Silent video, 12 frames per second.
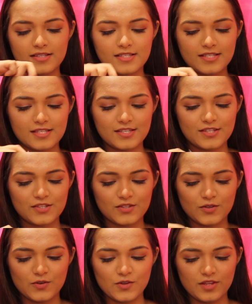
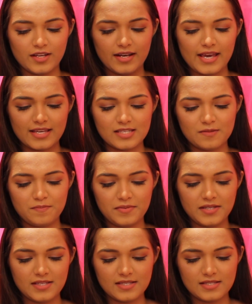So the next
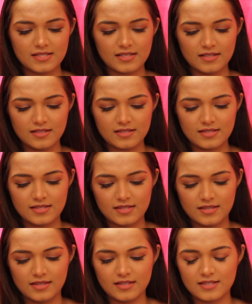piece
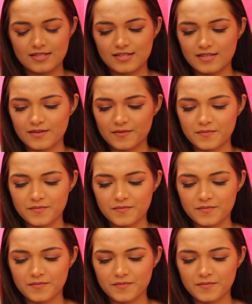is this